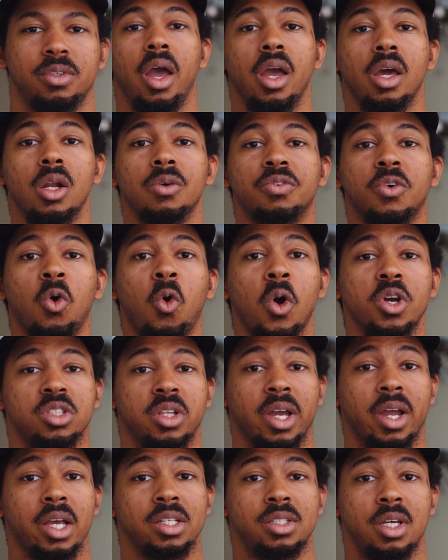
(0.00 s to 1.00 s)
And of course,
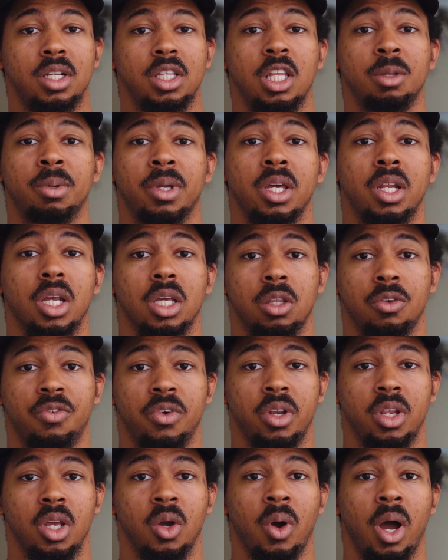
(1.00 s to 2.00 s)
like I said in the beginning of the
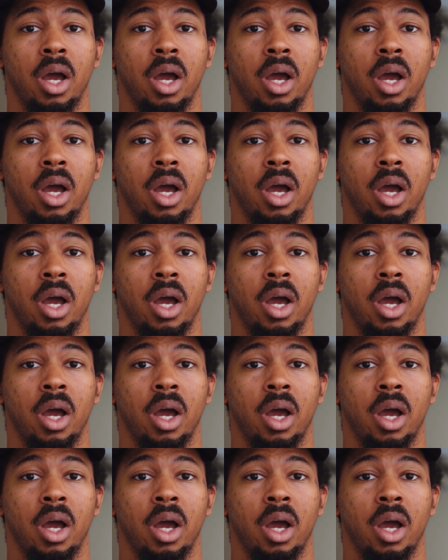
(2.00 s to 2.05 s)
video,